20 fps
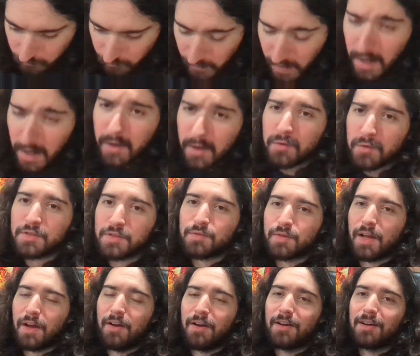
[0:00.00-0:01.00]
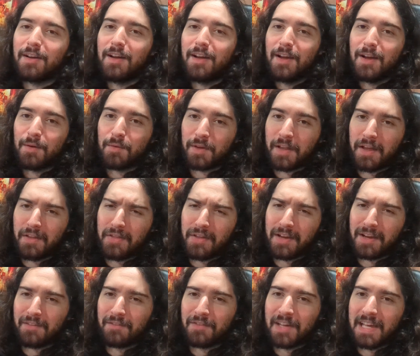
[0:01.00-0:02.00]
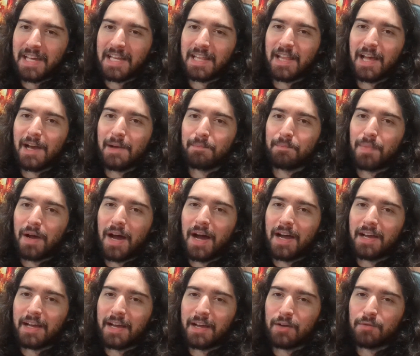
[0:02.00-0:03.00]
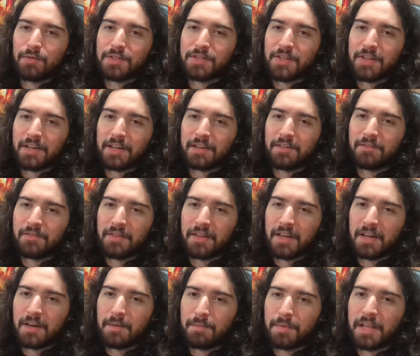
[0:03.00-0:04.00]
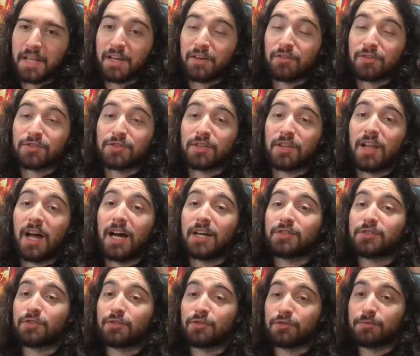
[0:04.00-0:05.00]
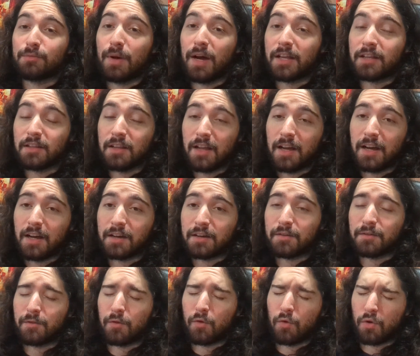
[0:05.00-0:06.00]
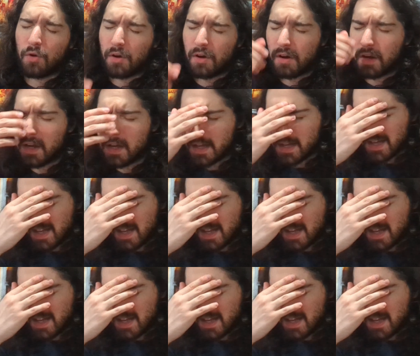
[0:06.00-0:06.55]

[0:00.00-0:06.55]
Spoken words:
always, when I think of key lime pie, I always think of the Billy Crystal Oscars monologue for